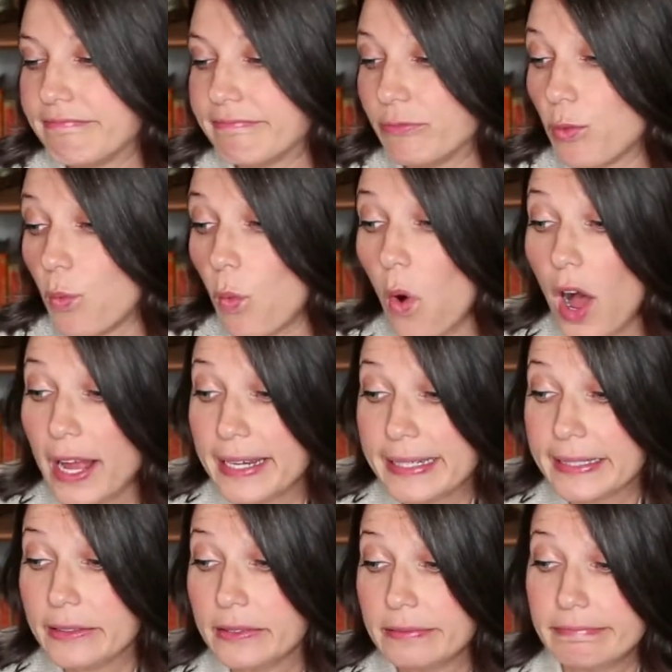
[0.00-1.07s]

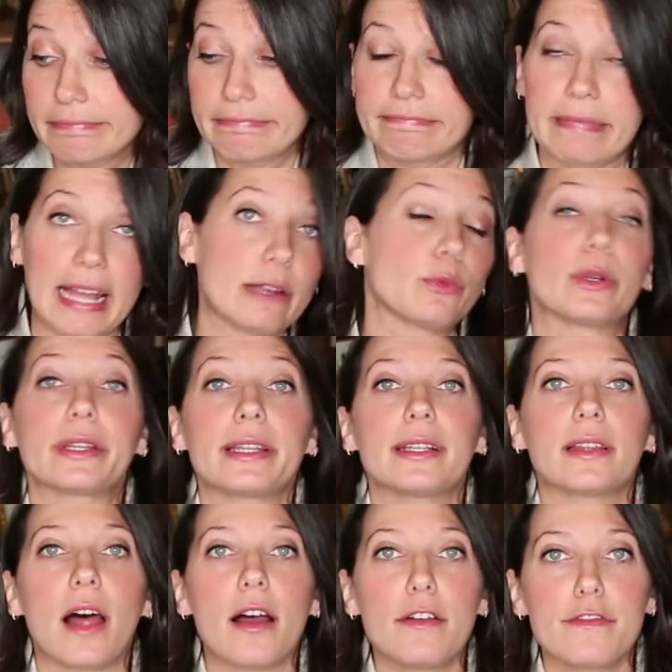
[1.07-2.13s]
one, I really
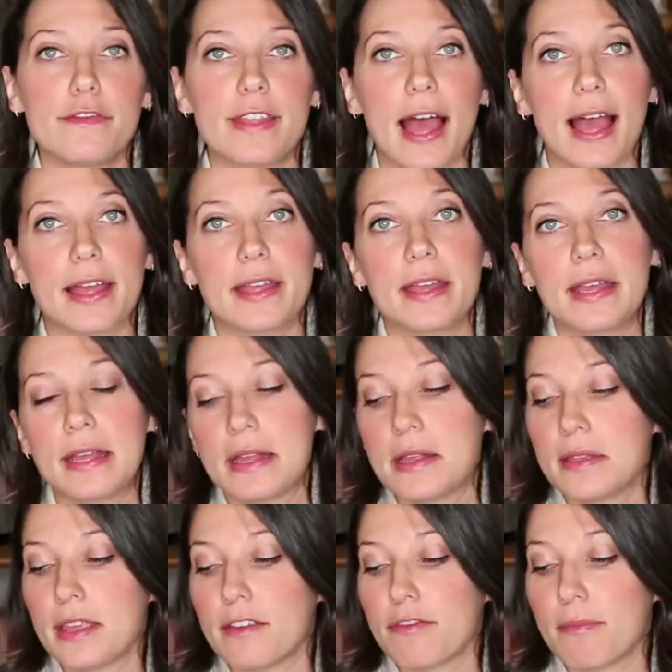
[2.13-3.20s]
love that
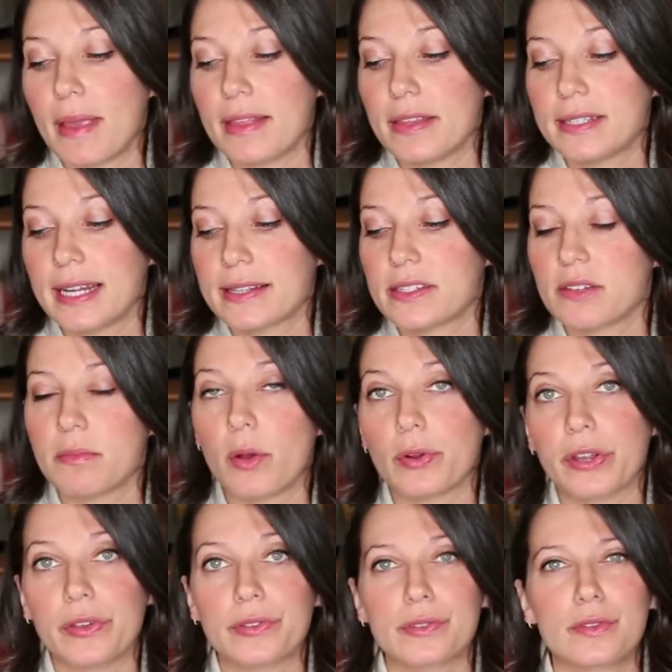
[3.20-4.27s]
they've made the
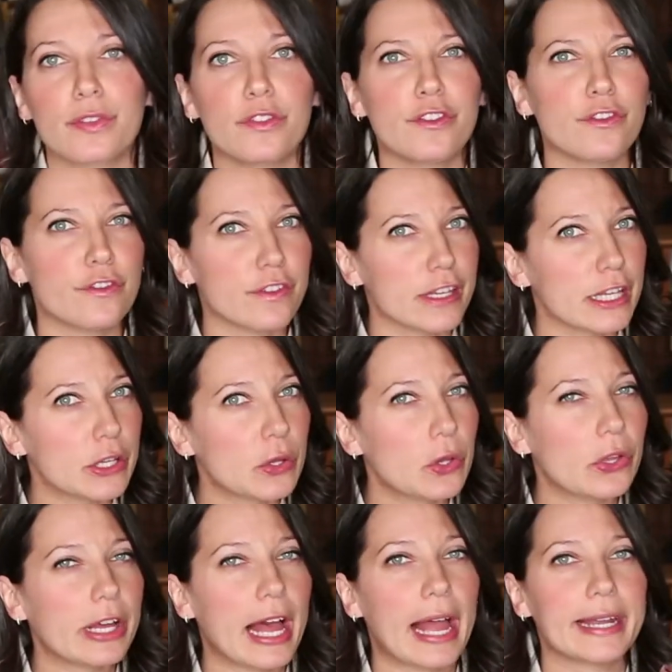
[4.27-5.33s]
testimonials
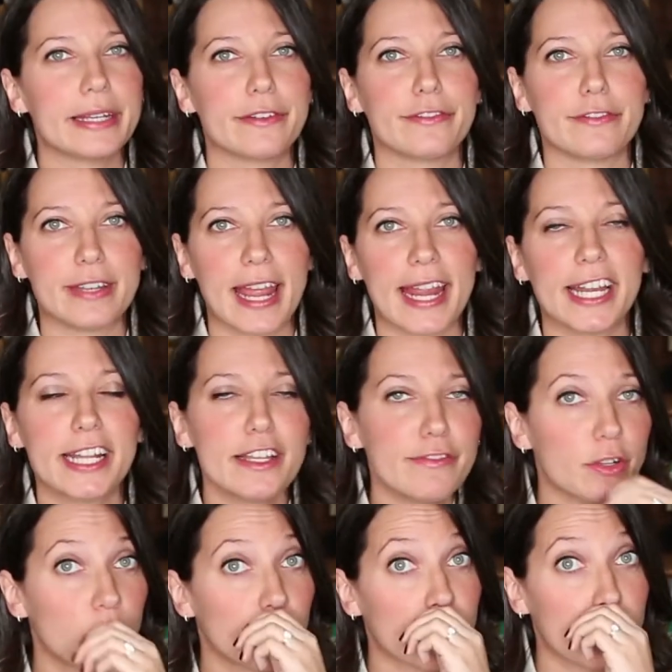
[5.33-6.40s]
feel kind of native.
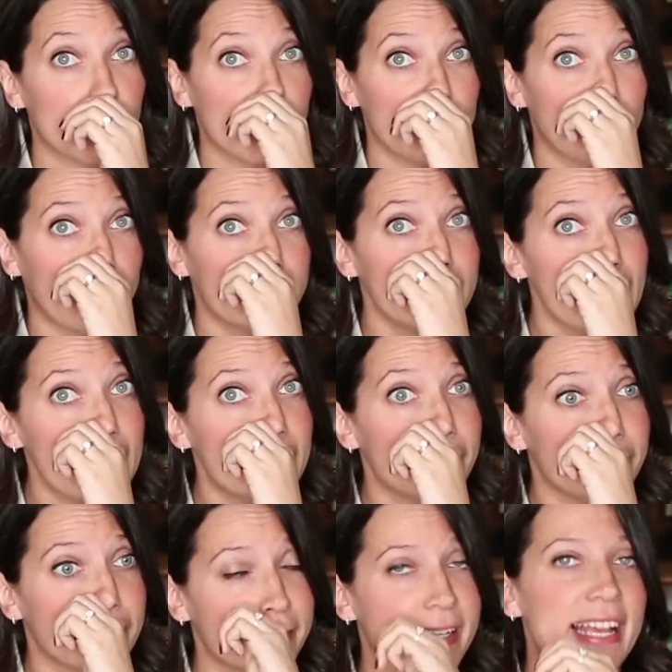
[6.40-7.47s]
And what I mean by
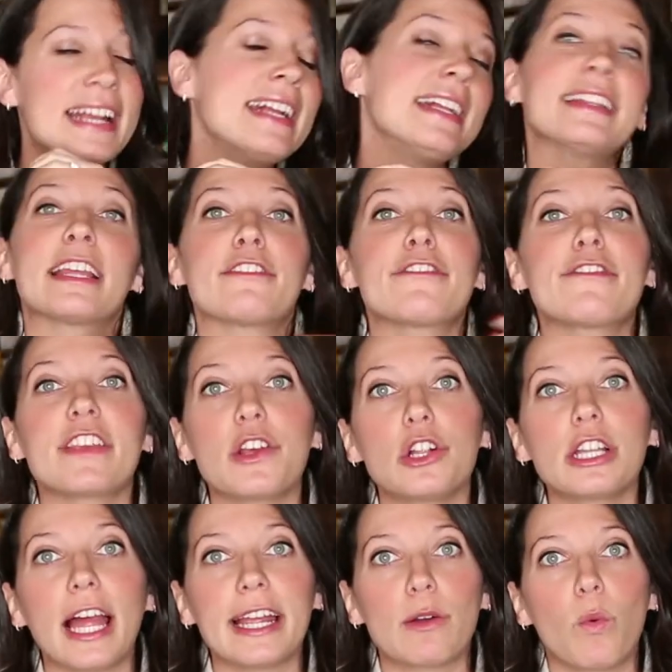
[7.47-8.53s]
native is they
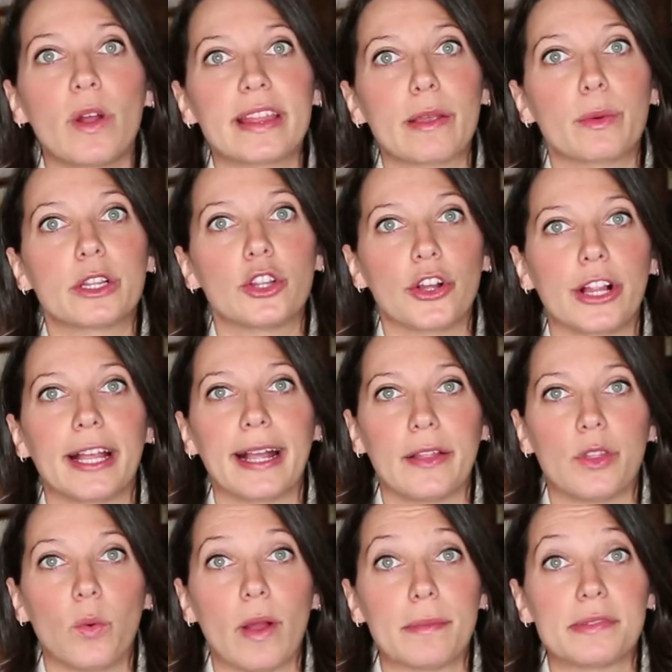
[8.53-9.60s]
feel like what they would look like
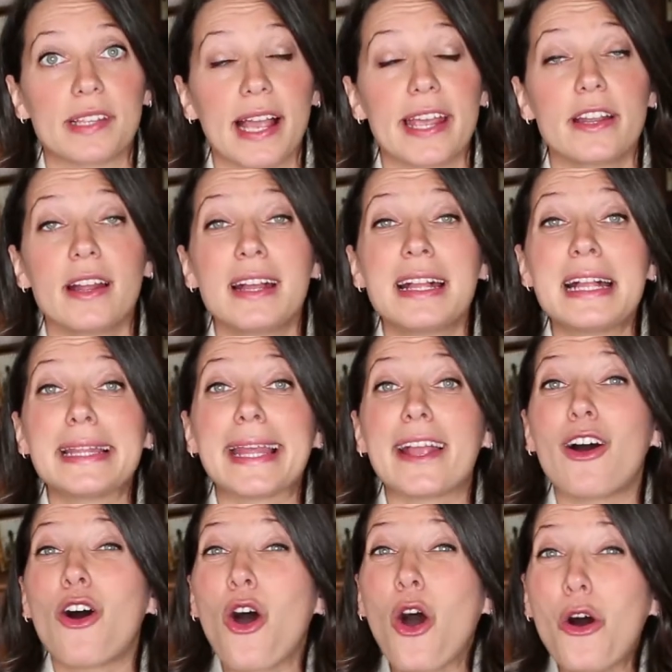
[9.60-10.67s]
on the website. They
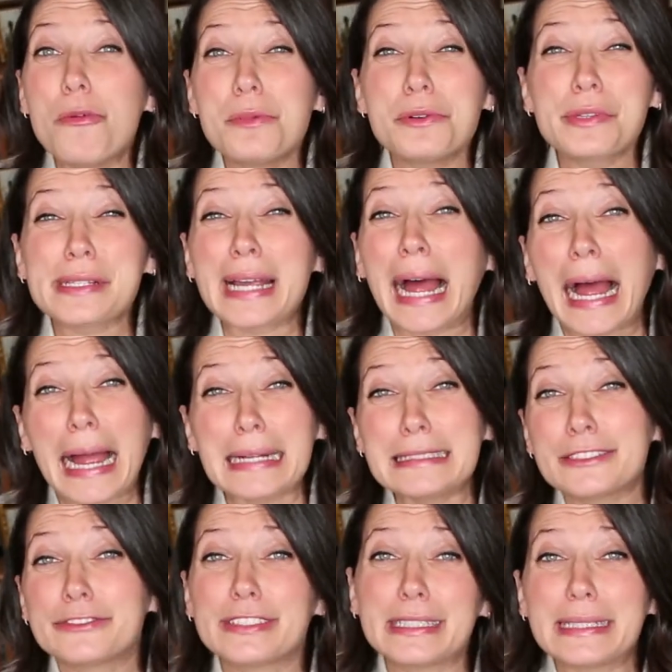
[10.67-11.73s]
almost kind
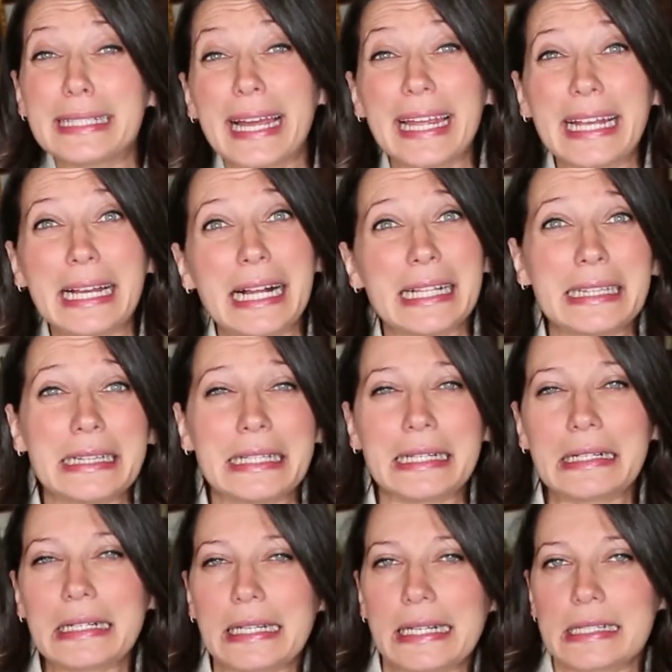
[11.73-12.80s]
of feel like a
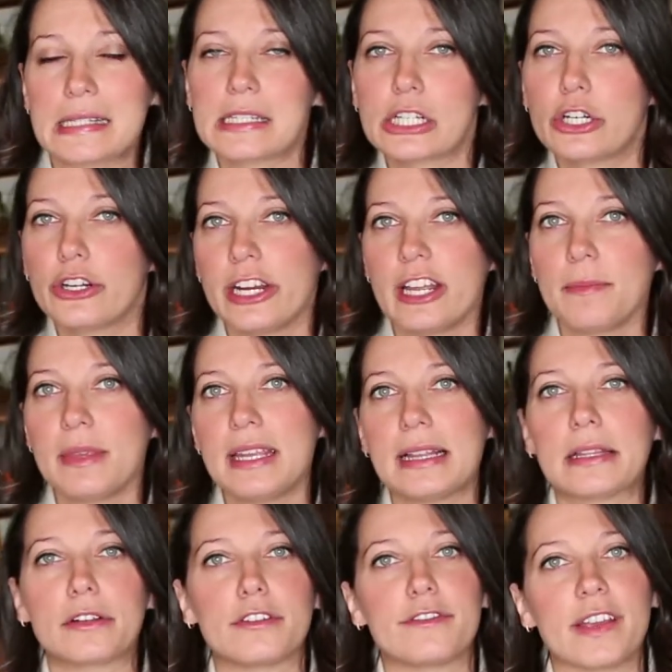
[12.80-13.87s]
little Instagram-y, a
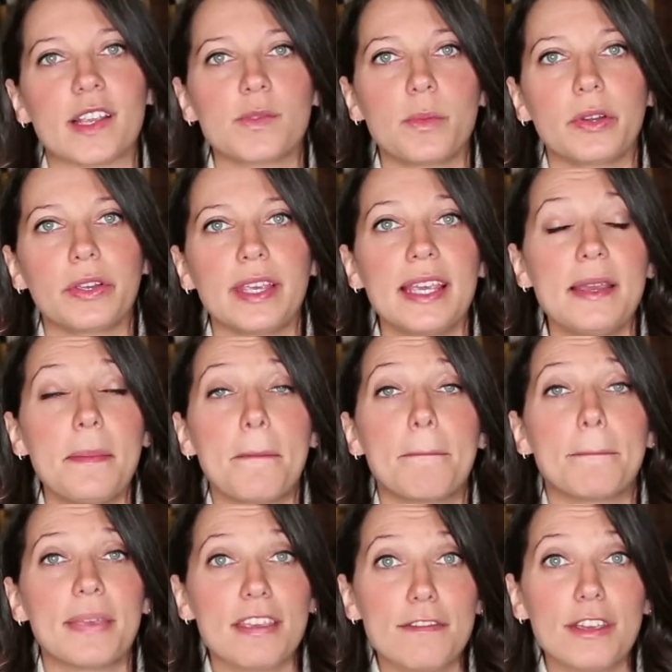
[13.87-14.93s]
little Facebook-y.
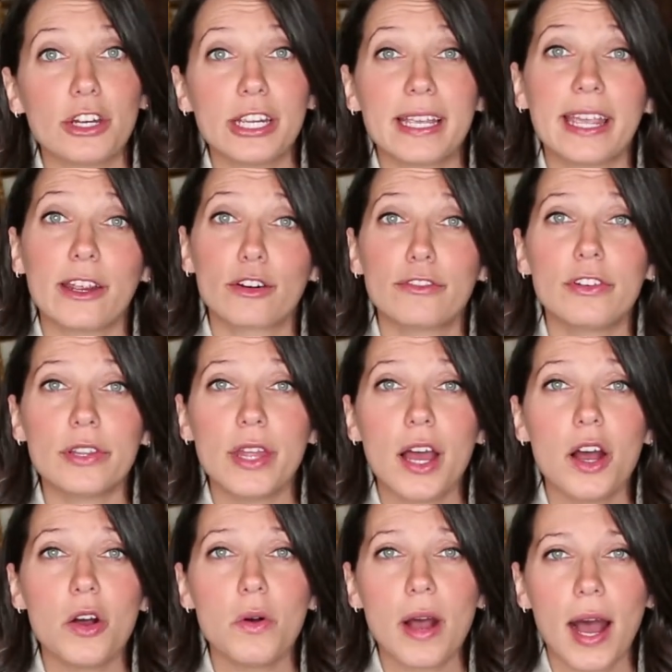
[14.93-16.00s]
Be very careful
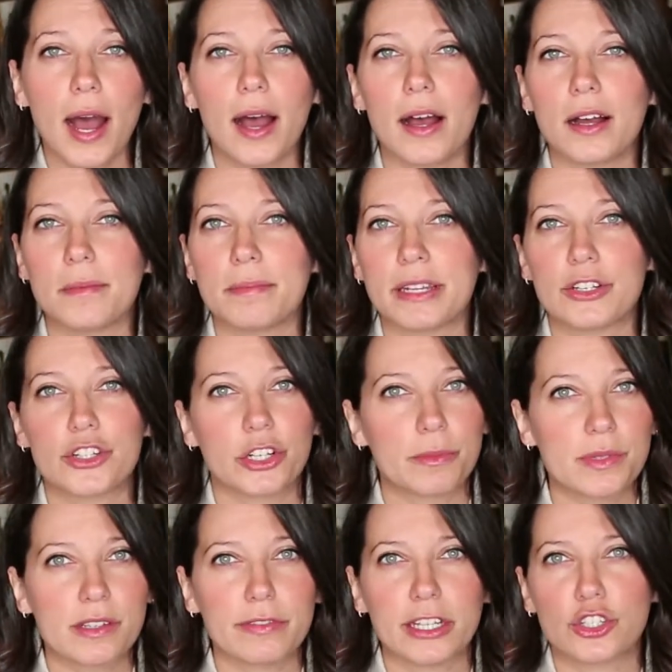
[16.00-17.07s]
though, in
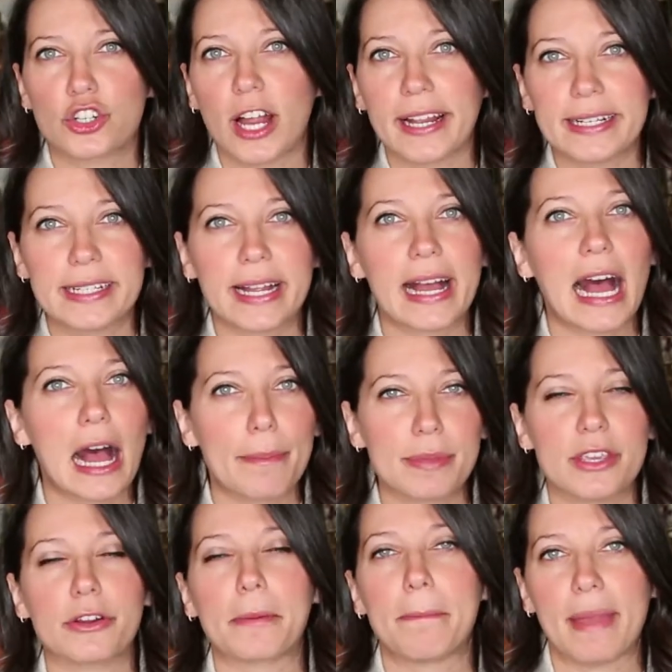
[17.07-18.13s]
terms of like trying to
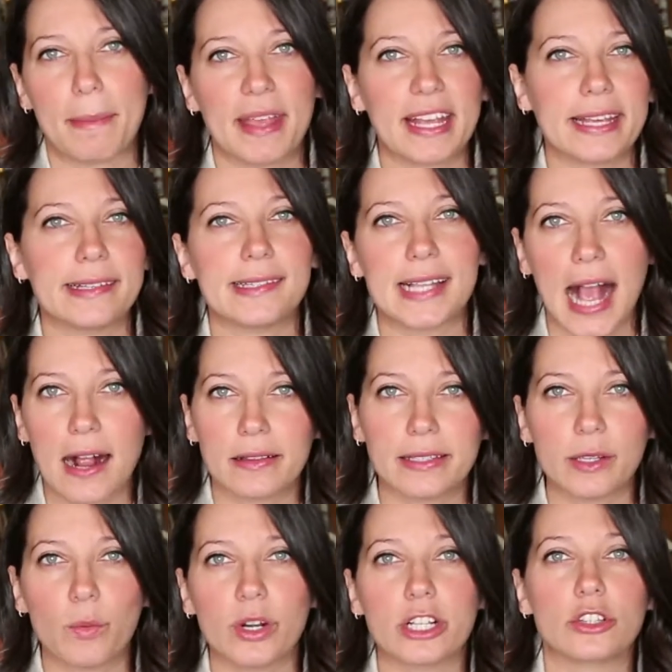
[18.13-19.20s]
copy or mimic
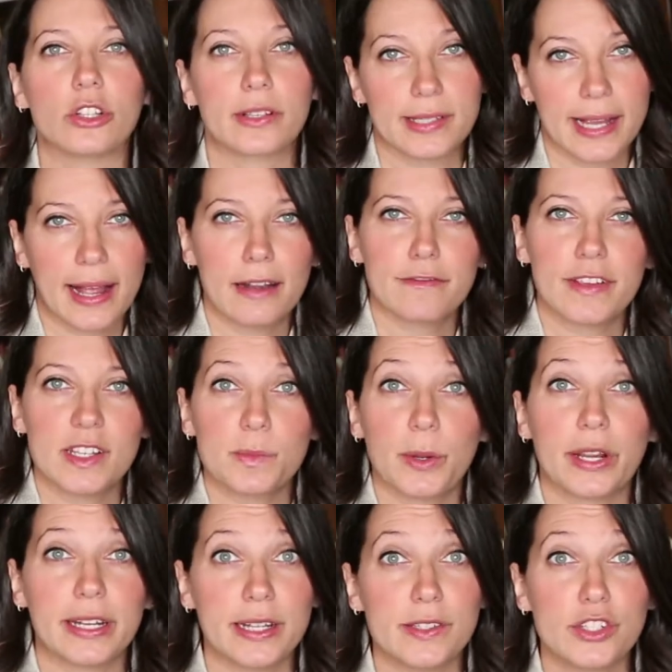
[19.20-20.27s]
exactly what it looks like on Facebook
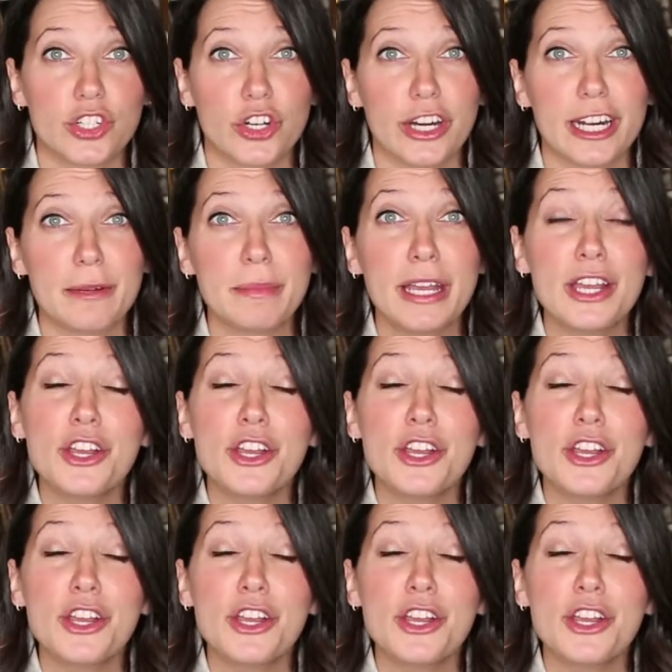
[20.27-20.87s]
and Instagram.